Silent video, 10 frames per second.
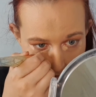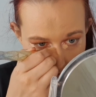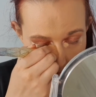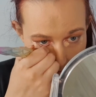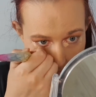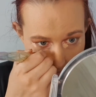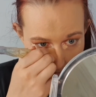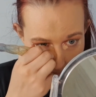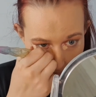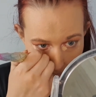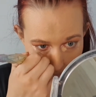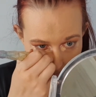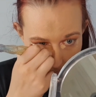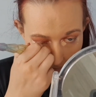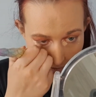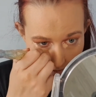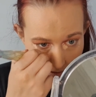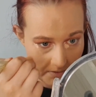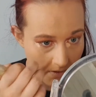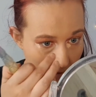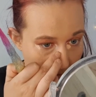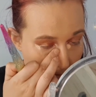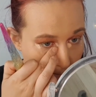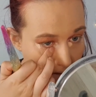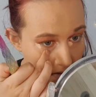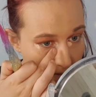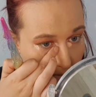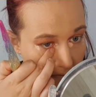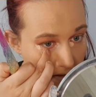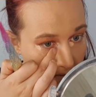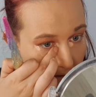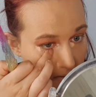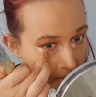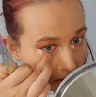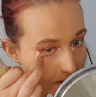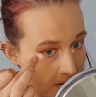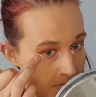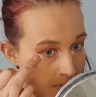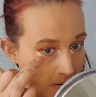I should probably use a smaller brush to do this. I might use my finger a little bit, you know.